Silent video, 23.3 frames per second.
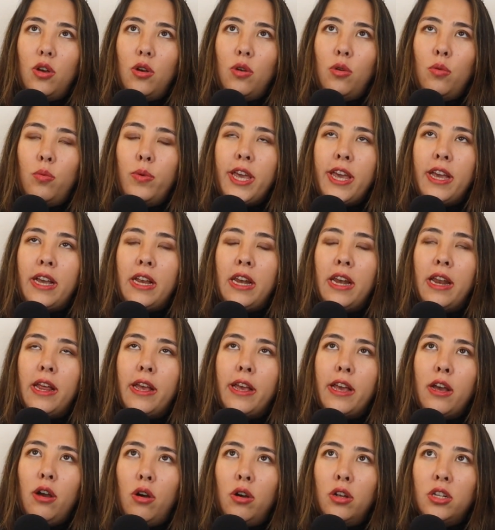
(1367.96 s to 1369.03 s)
we
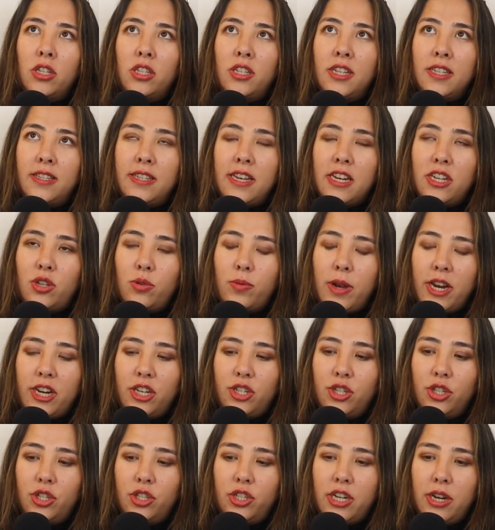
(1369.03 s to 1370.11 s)
cling on to
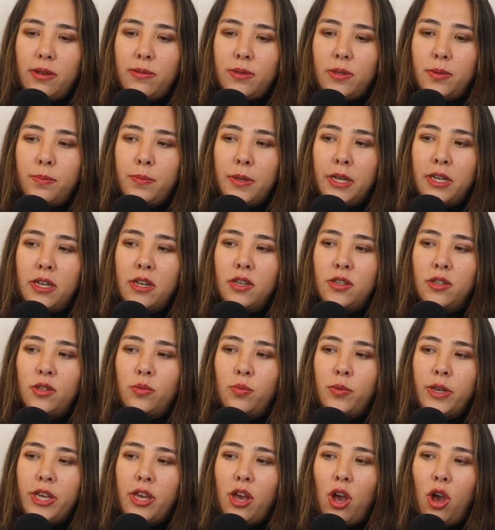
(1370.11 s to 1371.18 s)
situationships because
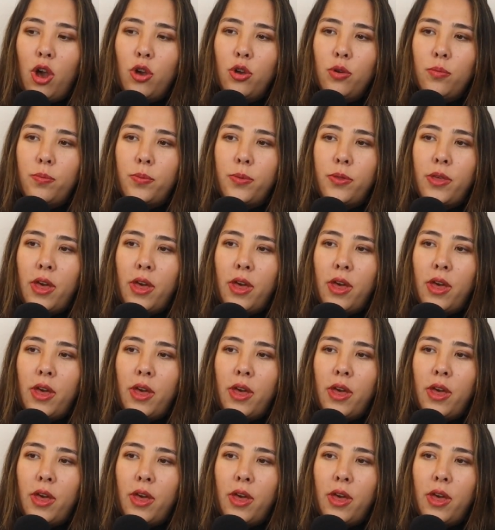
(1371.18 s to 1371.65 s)
we hope